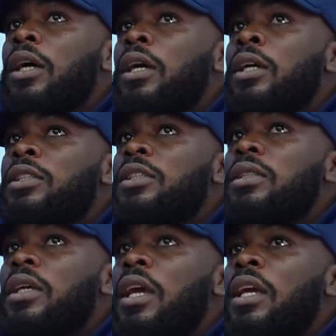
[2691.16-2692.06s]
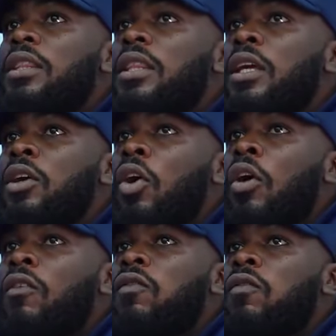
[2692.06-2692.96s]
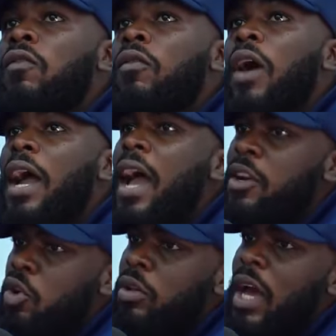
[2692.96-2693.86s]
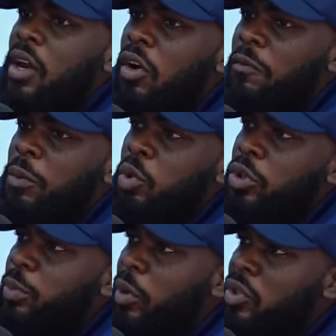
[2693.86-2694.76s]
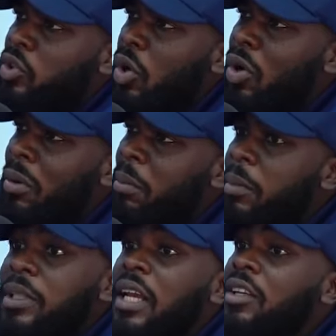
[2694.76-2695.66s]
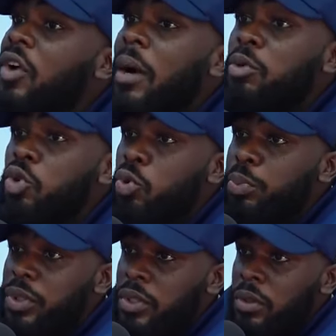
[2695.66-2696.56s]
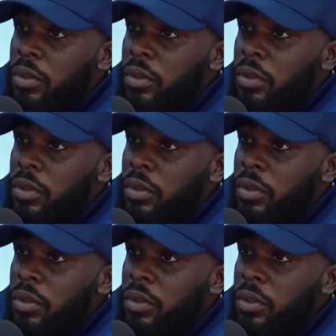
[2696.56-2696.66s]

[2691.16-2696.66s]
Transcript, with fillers: is a thing of I, I know that a lot of people sponsor maybe Telegram groups,